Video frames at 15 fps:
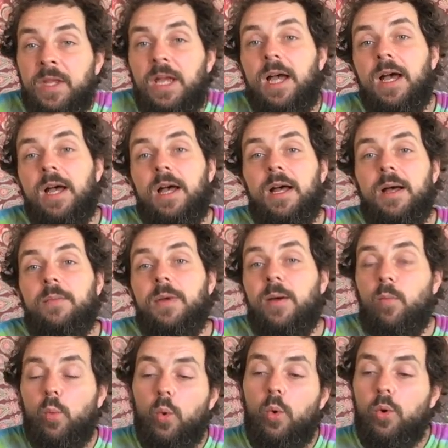
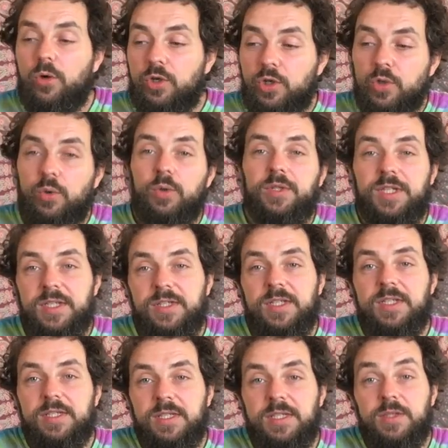and walk short
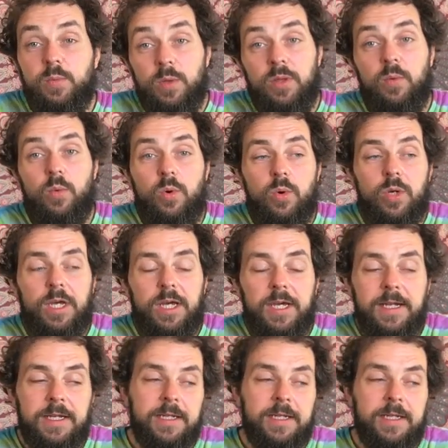distances with a walker,